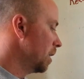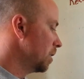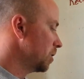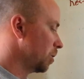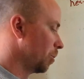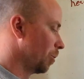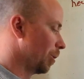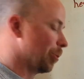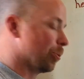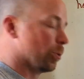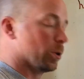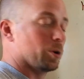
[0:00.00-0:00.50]

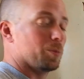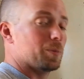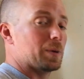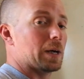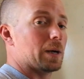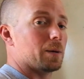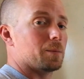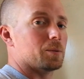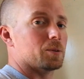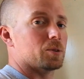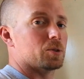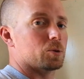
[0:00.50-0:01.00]
So we will be
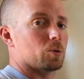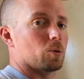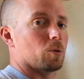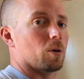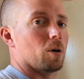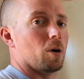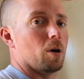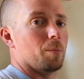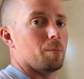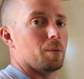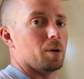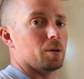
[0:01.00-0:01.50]
able to
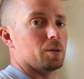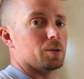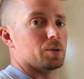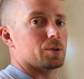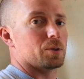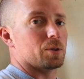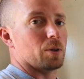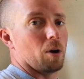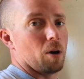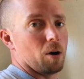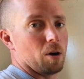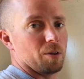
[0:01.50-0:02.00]
store
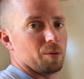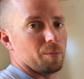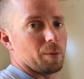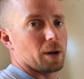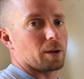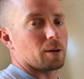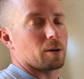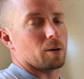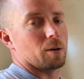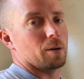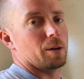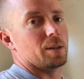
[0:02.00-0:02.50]
almost all the
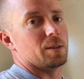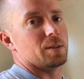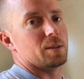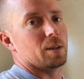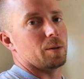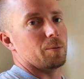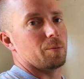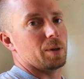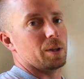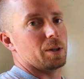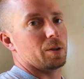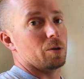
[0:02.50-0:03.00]
microgreens
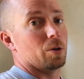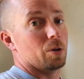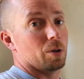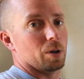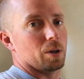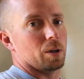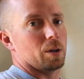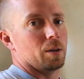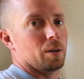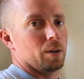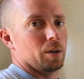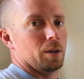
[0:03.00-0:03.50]
that we
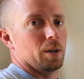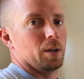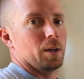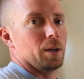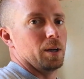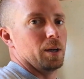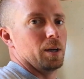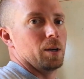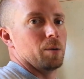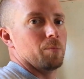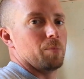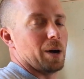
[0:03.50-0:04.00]
could
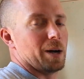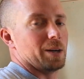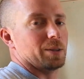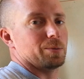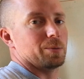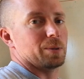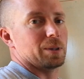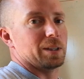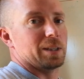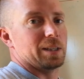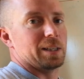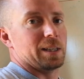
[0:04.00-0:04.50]

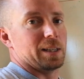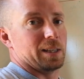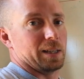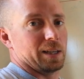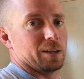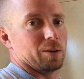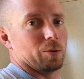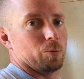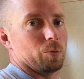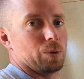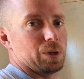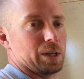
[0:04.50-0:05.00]
possibly need
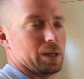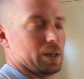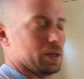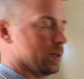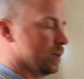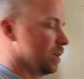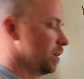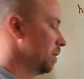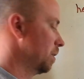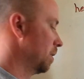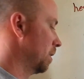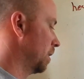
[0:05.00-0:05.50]
in a
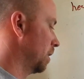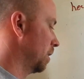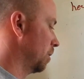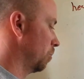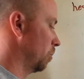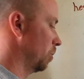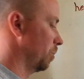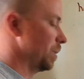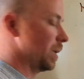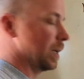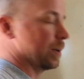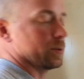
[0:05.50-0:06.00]
week. Uh,
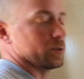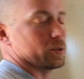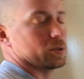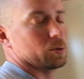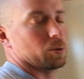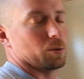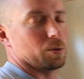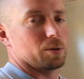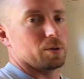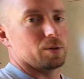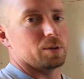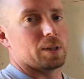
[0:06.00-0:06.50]
we'll be able to
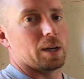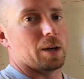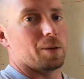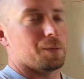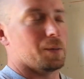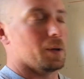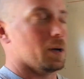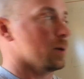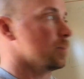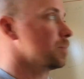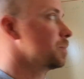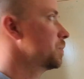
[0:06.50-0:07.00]
store those
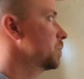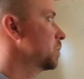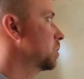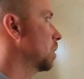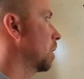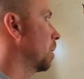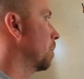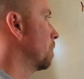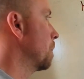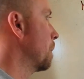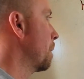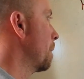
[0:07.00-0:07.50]
out there.
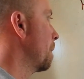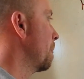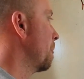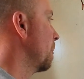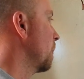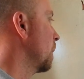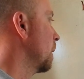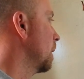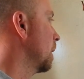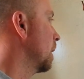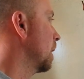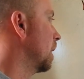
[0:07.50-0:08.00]
So
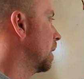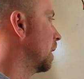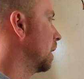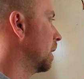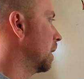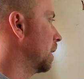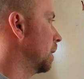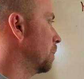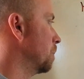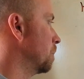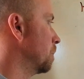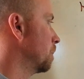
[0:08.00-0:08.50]

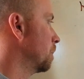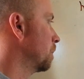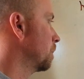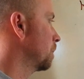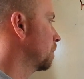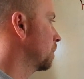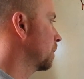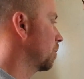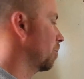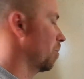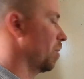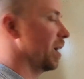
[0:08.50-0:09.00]
um,
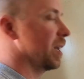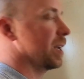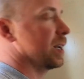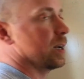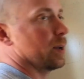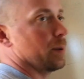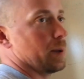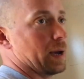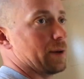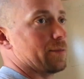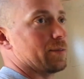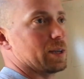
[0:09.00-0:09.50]
we might
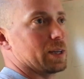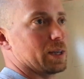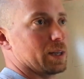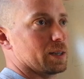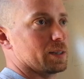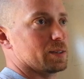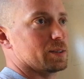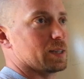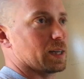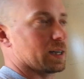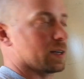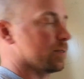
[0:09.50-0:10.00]
end up having to get
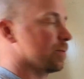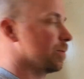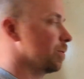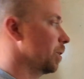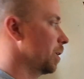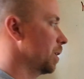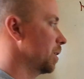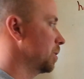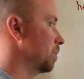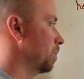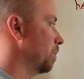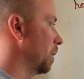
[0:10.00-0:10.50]
a second
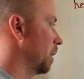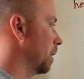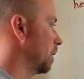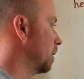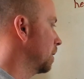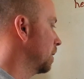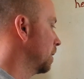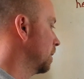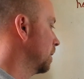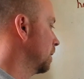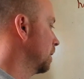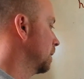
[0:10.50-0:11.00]
fridge,
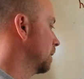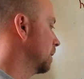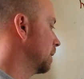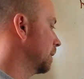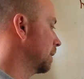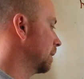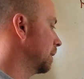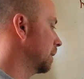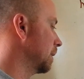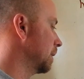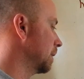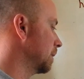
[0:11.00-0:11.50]
but
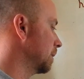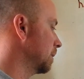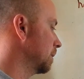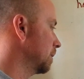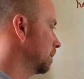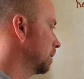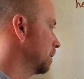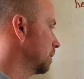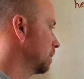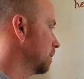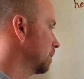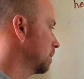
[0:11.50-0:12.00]
uh,
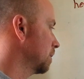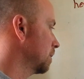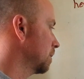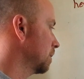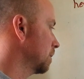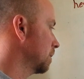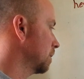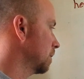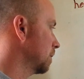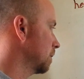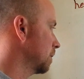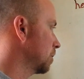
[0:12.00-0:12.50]

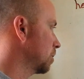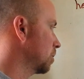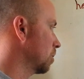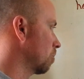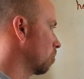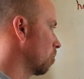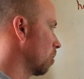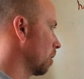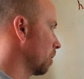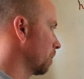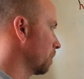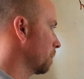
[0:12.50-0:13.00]

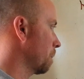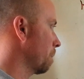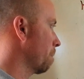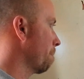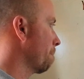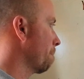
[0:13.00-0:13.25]
should work.